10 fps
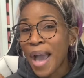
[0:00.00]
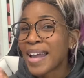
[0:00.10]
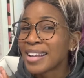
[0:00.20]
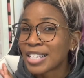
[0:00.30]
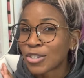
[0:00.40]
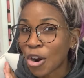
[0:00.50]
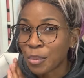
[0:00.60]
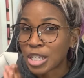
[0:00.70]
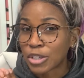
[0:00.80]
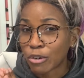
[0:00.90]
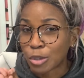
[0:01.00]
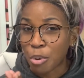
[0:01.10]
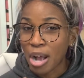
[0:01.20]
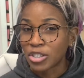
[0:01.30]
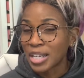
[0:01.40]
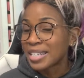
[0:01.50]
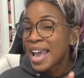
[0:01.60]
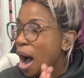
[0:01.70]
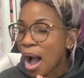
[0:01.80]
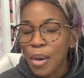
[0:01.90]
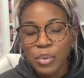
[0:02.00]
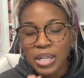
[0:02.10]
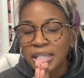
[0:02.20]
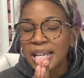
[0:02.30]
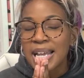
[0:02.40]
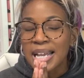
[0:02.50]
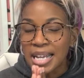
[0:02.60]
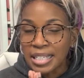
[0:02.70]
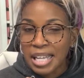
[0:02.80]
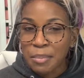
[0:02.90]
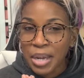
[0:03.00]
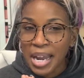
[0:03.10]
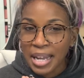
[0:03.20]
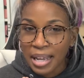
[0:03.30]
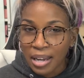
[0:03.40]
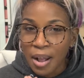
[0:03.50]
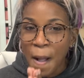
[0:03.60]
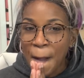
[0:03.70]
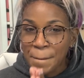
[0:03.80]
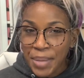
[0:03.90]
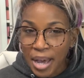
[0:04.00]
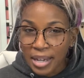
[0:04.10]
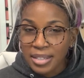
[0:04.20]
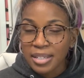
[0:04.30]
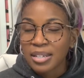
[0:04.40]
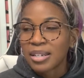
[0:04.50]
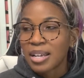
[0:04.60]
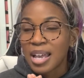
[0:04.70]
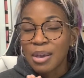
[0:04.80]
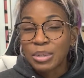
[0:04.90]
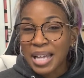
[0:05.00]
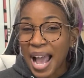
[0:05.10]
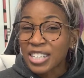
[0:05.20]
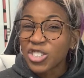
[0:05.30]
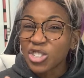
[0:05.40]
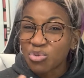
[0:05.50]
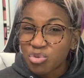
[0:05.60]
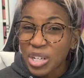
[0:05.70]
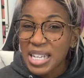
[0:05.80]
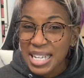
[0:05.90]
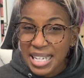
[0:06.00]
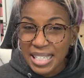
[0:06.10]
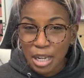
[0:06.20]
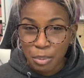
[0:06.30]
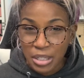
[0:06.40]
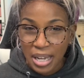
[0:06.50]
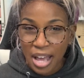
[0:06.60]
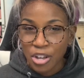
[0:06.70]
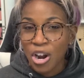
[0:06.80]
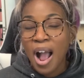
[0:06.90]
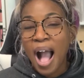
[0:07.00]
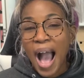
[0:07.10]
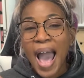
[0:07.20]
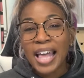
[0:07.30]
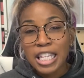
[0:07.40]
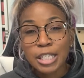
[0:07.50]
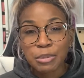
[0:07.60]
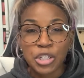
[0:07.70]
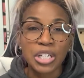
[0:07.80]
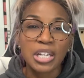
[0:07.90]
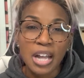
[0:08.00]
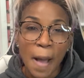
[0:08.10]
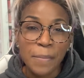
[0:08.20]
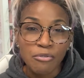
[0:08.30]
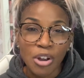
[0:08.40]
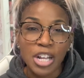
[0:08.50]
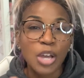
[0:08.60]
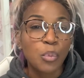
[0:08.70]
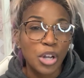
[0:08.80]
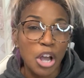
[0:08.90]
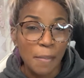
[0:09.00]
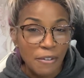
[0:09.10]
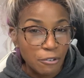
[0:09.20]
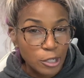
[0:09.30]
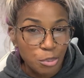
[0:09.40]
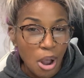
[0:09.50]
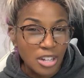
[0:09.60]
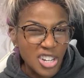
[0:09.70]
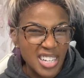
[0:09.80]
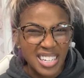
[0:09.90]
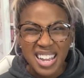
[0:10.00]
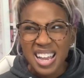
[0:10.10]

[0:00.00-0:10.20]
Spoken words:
ahead and get started with this first project. I was intimidated, but it was actually really easy to put together. I had this machine up and running and working on my first project